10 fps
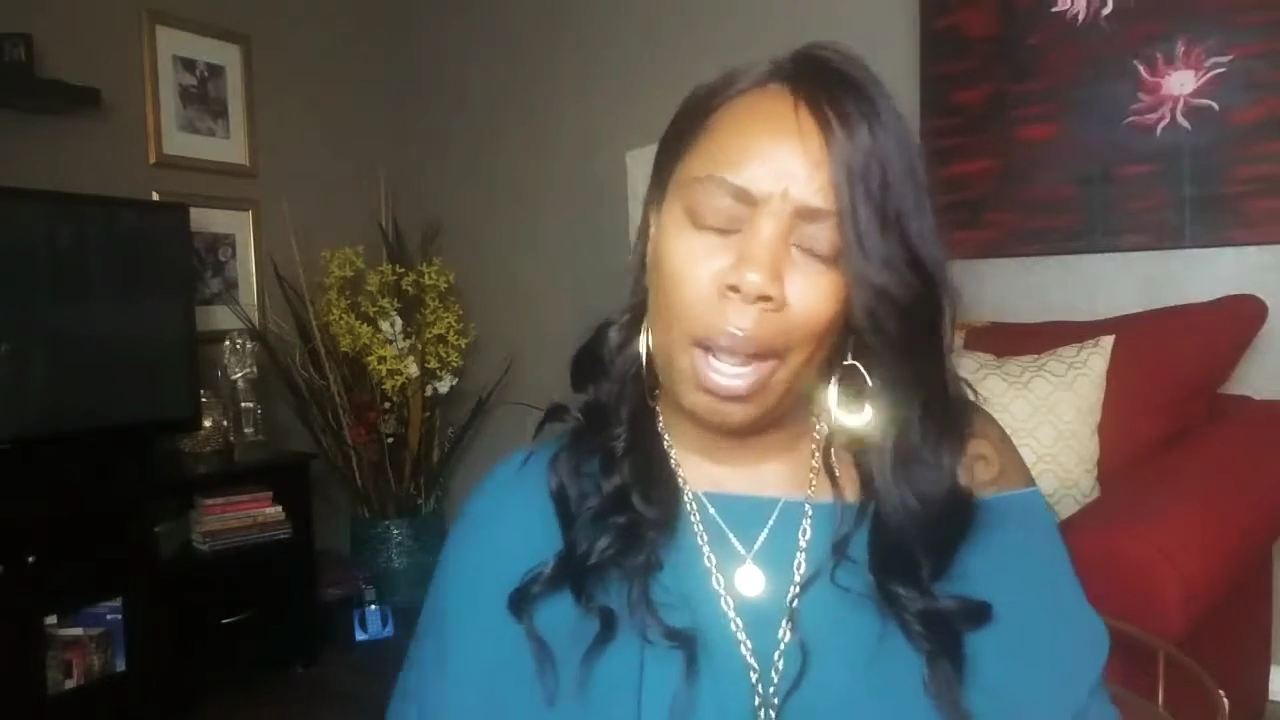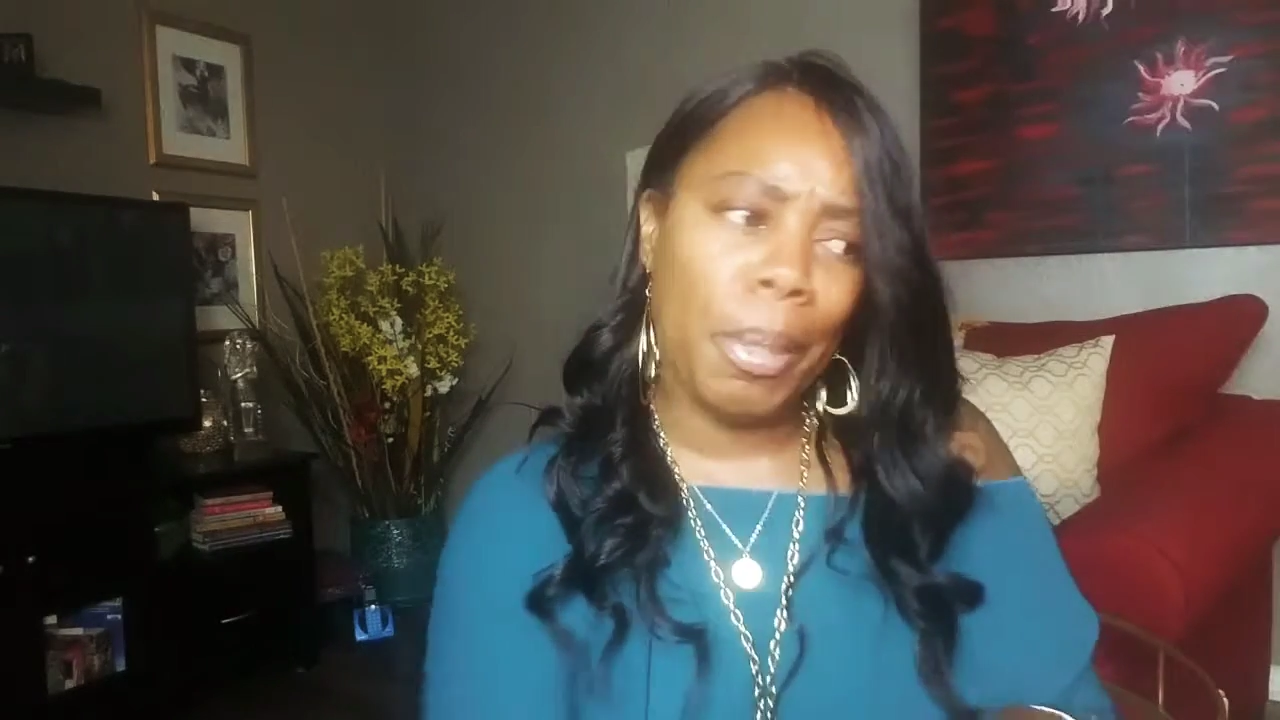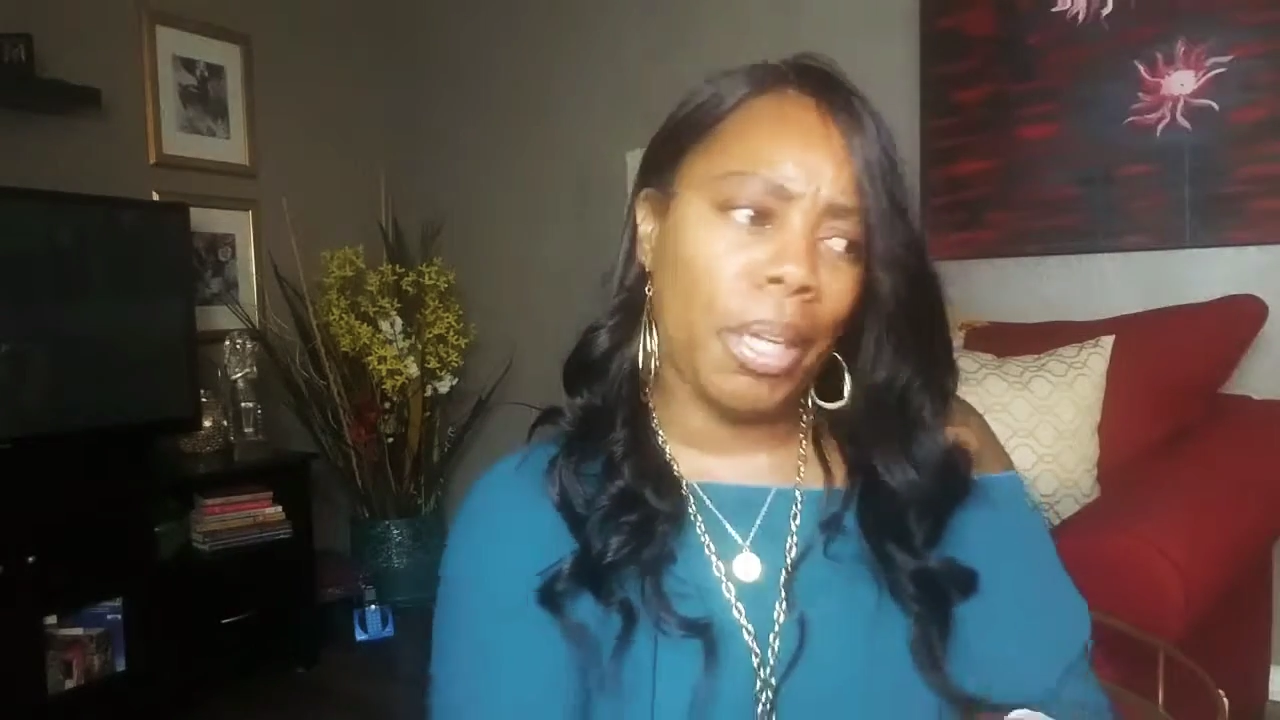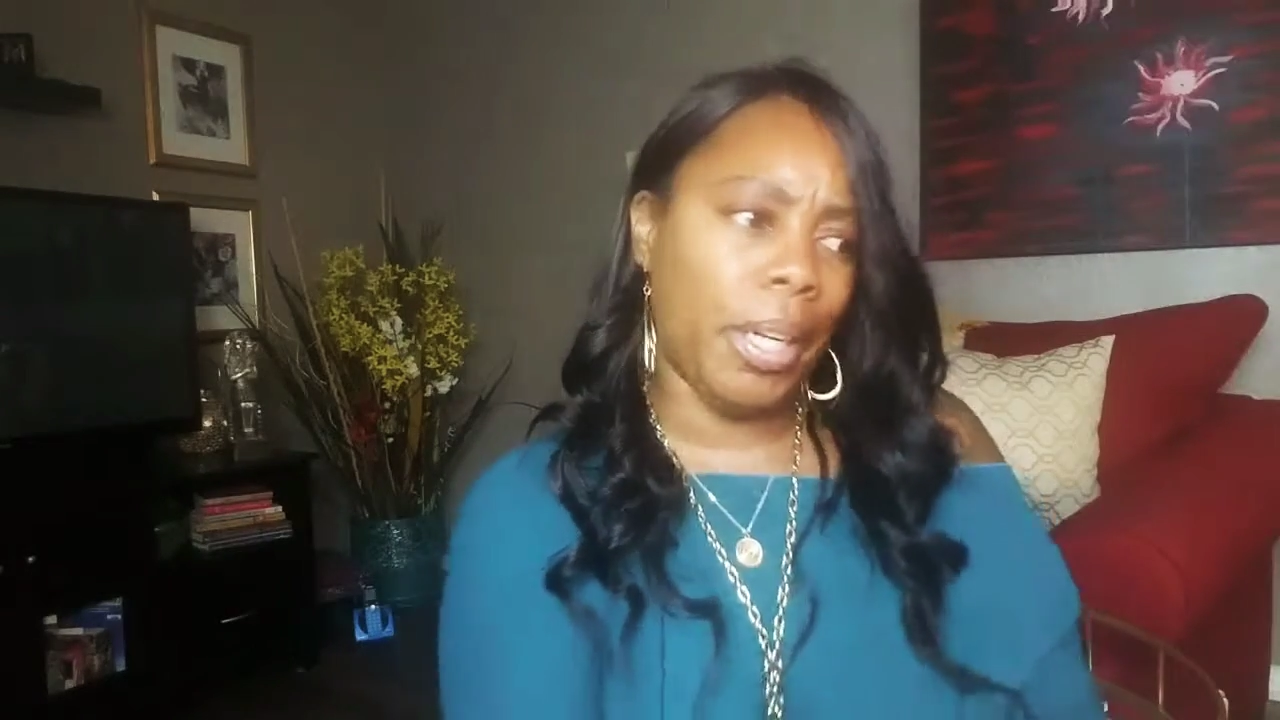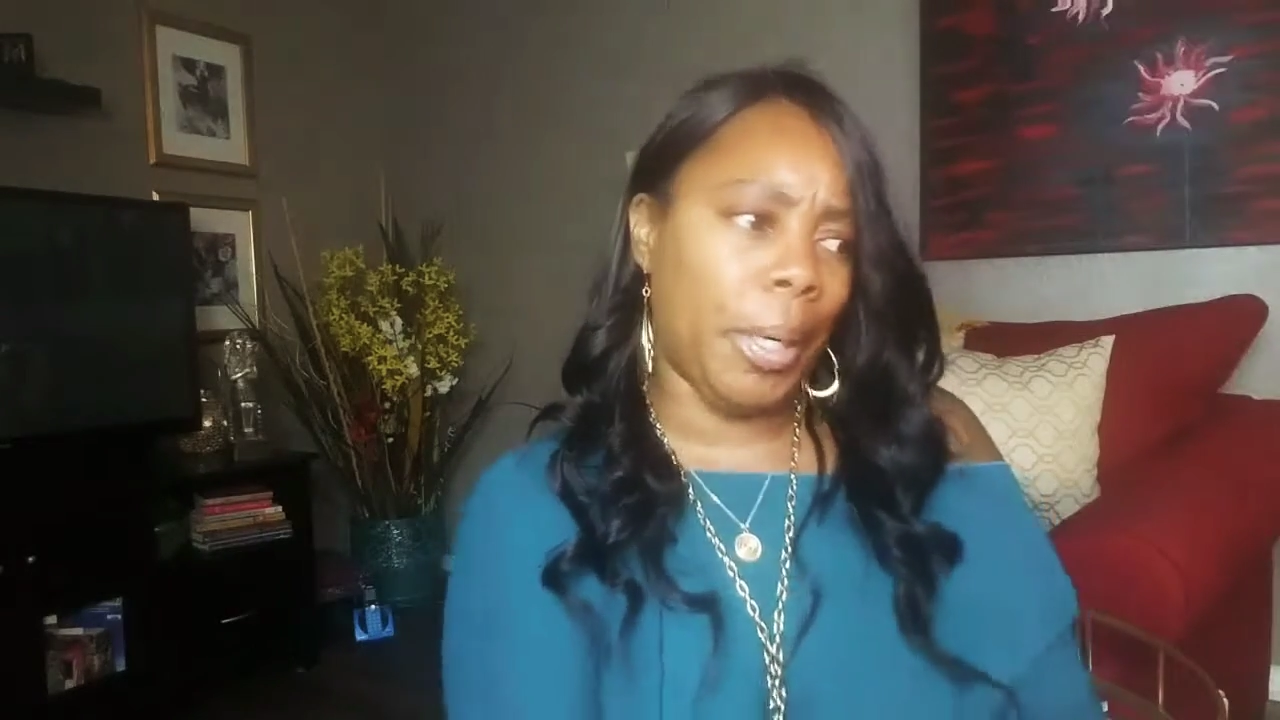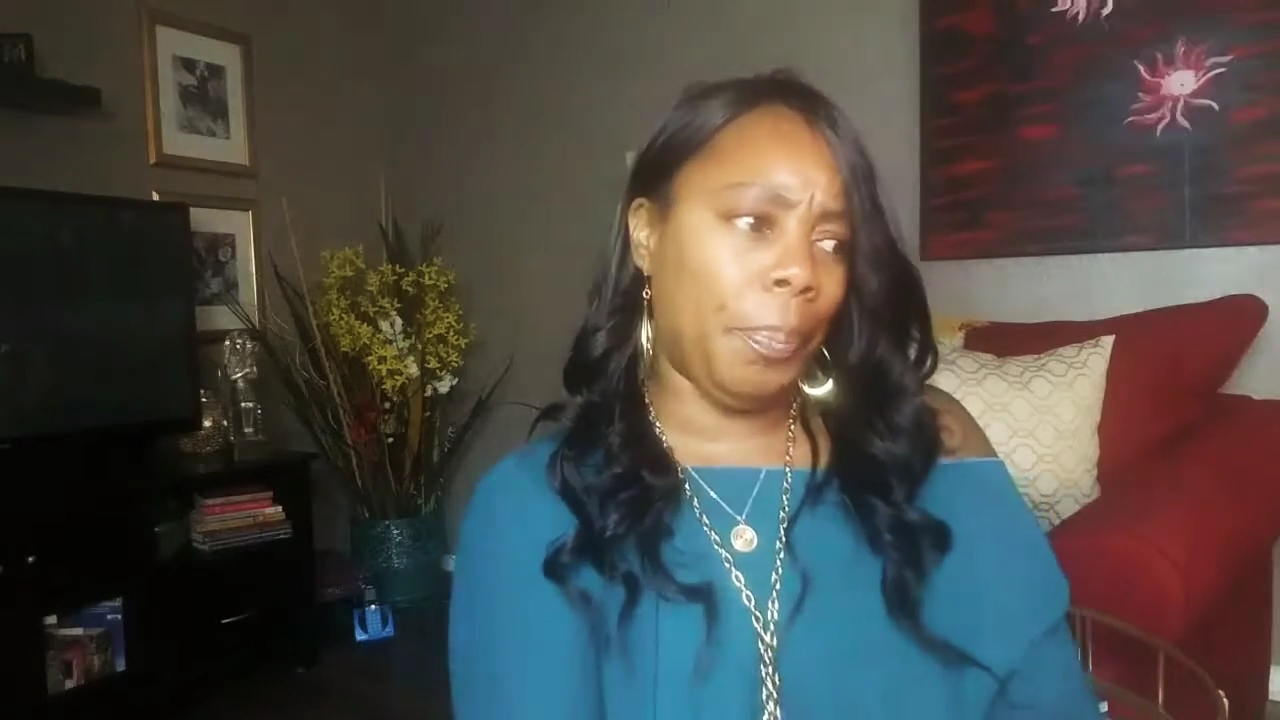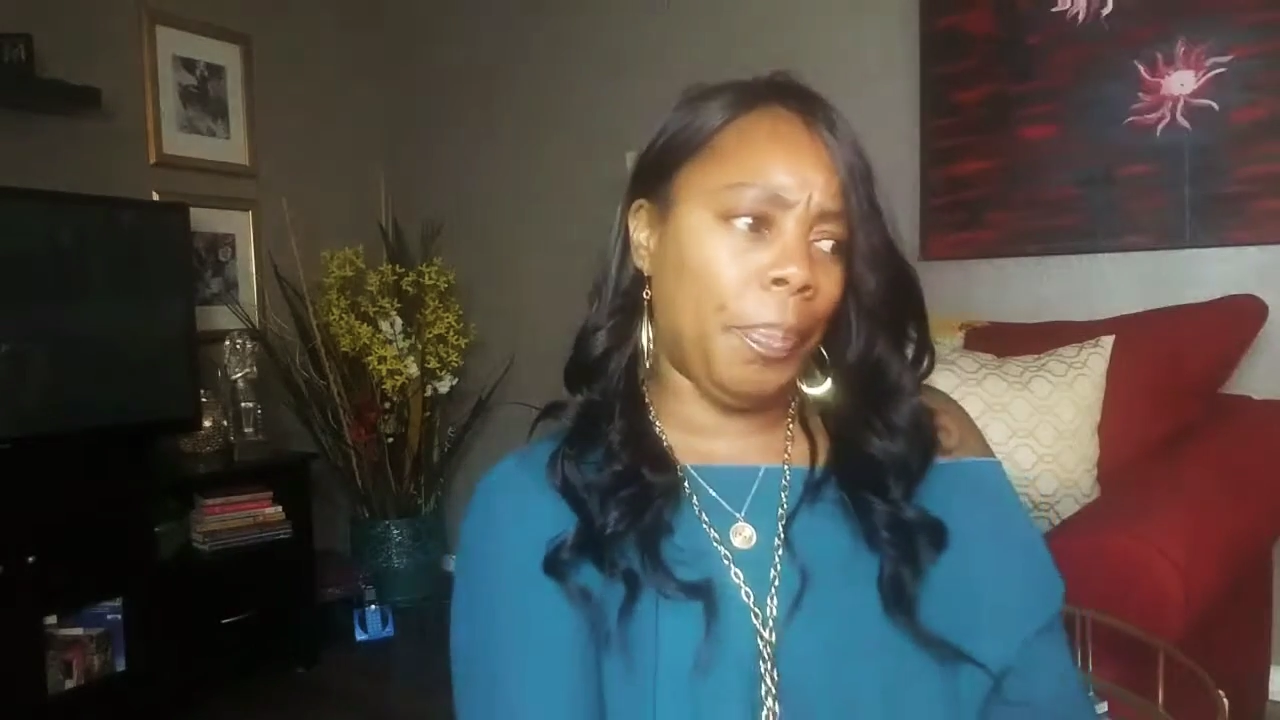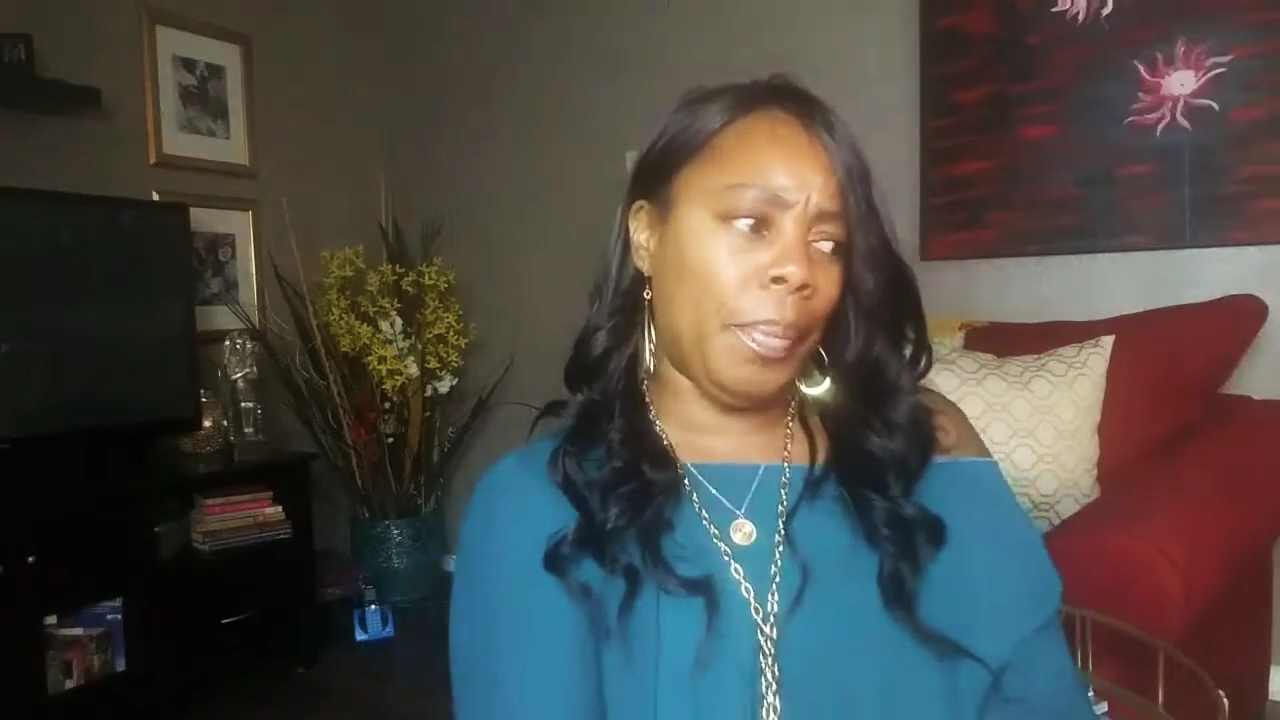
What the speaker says: I'm good.